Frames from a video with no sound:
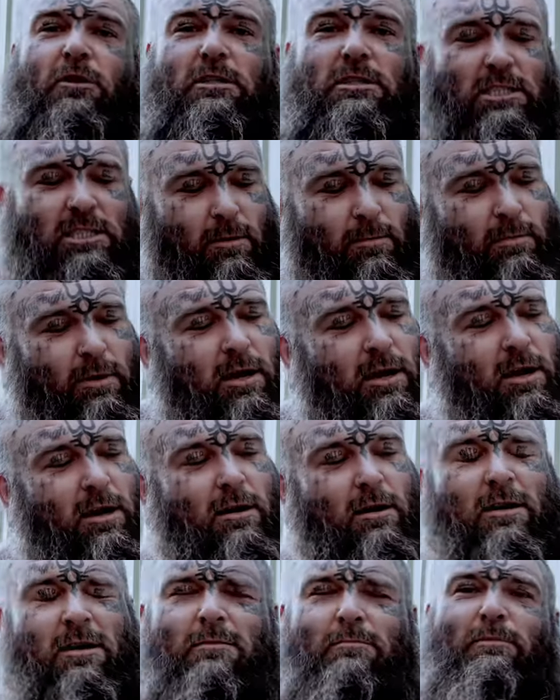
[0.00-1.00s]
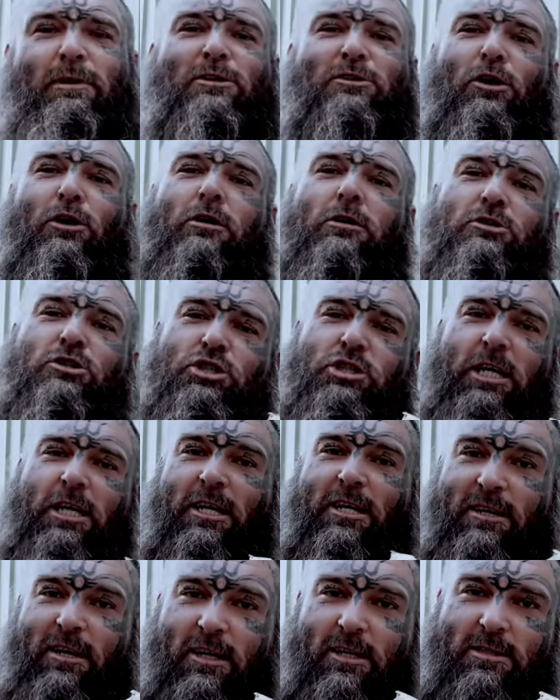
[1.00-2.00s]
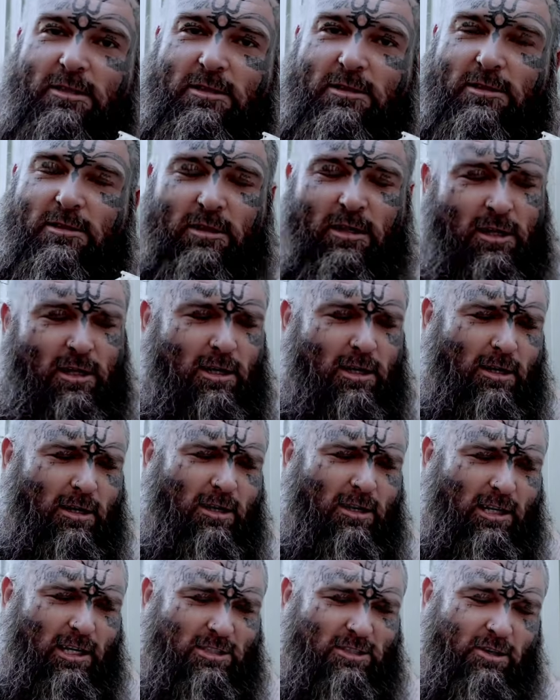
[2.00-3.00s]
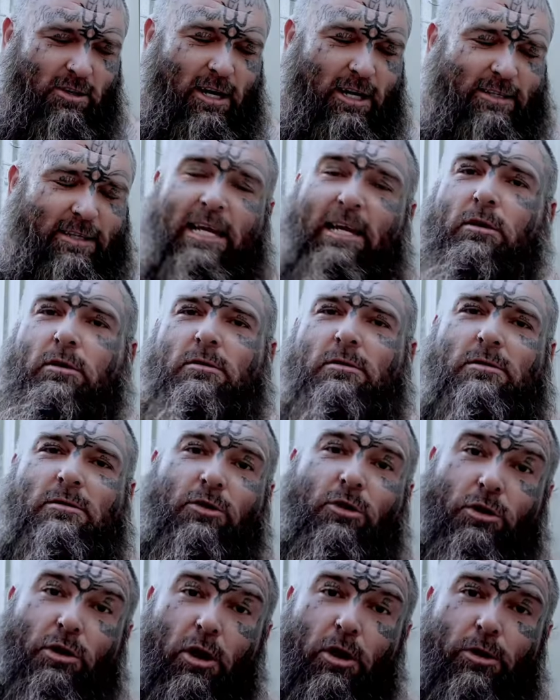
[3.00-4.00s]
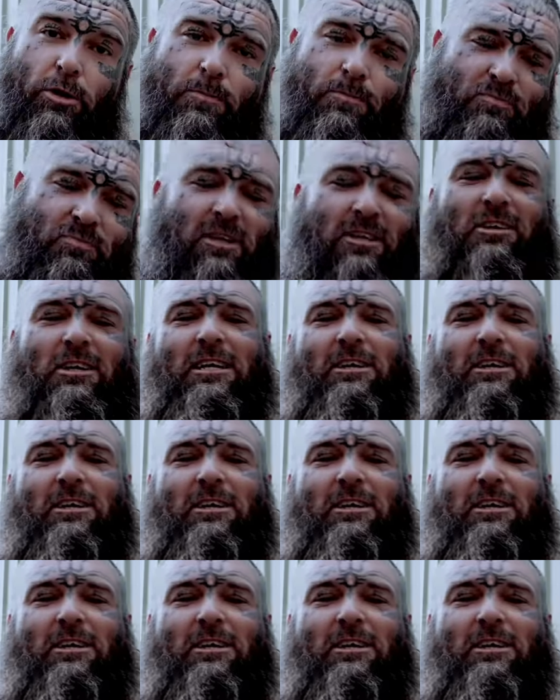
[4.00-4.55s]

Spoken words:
got some McDonald's chicken nuggets. Is it ideal? No. Does it